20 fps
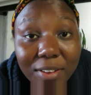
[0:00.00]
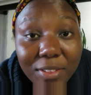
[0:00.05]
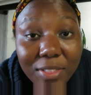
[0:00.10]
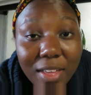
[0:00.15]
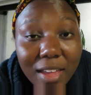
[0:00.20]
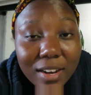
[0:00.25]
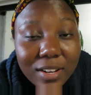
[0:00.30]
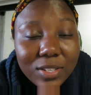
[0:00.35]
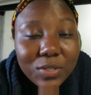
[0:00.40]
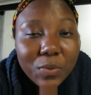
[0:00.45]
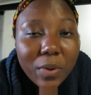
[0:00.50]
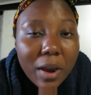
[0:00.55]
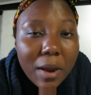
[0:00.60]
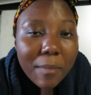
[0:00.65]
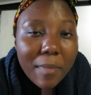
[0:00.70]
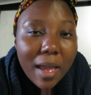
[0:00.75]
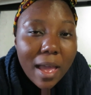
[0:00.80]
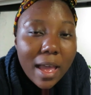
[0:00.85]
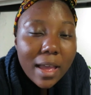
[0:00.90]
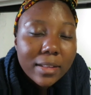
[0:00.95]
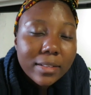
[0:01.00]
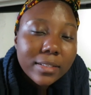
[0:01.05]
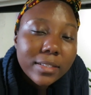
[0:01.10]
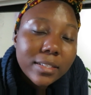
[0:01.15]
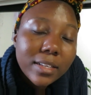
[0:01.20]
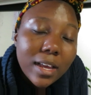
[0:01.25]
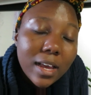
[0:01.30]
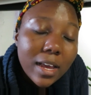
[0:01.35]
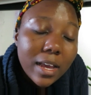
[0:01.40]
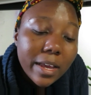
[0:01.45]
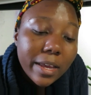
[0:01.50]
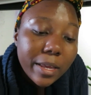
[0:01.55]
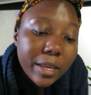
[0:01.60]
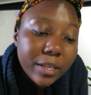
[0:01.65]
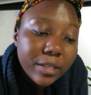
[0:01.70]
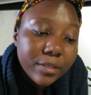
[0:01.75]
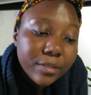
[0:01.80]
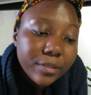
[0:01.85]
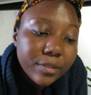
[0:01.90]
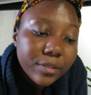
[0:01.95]
that is where I'm at.
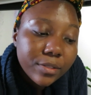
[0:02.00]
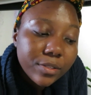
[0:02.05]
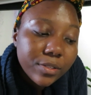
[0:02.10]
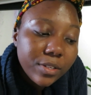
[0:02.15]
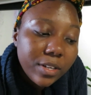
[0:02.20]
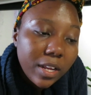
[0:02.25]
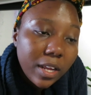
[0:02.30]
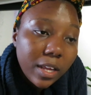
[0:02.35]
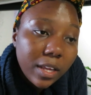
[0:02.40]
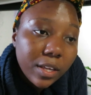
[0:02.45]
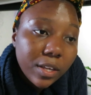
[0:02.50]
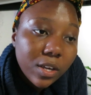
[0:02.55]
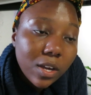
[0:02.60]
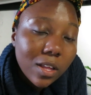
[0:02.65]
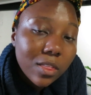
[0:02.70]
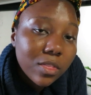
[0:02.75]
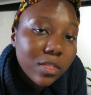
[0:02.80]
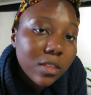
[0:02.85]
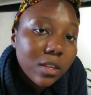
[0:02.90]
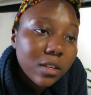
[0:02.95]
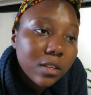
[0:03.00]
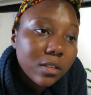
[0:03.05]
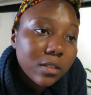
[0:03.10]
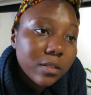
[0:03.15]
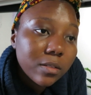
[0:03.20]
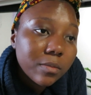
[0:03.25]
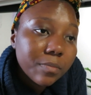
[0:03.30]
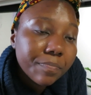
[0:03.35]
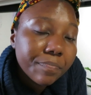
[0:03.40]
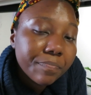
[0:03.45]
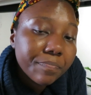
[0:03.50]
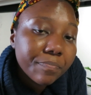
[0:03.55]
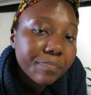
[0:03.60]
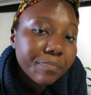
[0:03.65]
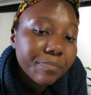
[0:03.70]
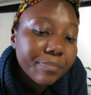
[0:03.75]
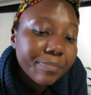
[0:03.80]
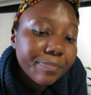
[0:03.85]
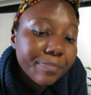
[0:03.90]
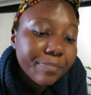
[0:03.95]
I today got the
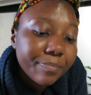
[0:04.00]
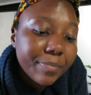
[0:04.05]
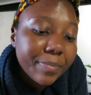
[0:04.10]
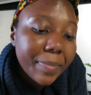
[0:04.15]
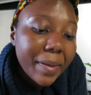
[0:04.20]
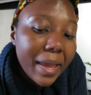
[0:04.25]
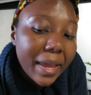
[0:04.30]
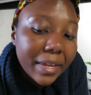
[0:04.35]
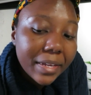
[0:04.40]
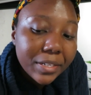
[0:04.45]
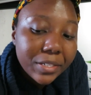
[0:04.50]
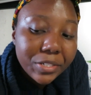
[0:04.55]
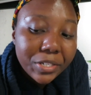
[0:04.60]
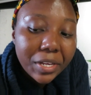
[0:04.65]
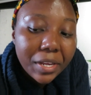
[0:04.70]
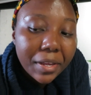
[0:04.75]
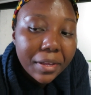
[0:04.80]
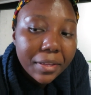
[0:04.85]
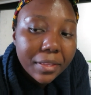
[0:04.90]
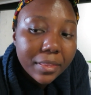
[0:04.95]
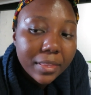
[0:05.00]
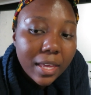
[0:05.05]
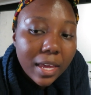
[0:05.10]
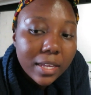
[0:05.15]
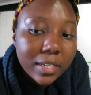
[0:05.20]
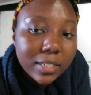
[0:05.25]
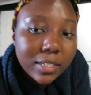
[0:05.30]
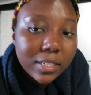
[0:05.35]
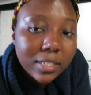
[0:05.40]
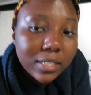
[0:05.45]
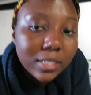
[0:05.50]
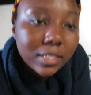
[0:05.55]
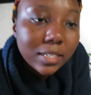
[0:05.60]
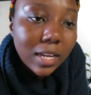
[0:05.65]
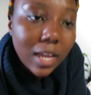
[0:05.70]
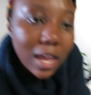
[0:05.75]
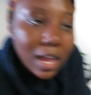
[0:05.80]
packaging that